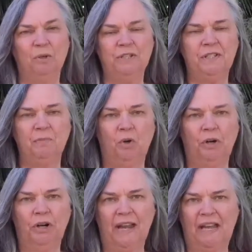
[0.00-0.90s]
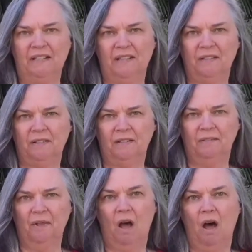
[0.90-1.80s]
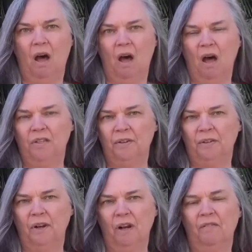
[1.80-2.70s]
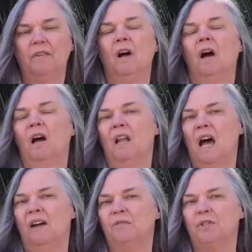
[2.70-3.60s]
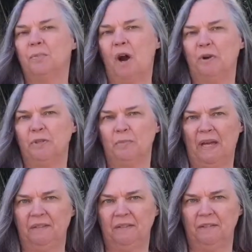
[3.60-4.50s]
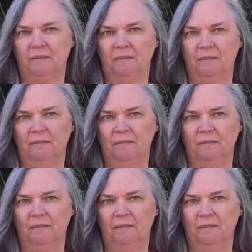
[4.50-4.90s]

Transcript: Christy Moore Hernandez, author of Alive for Tomorrow's Medicine.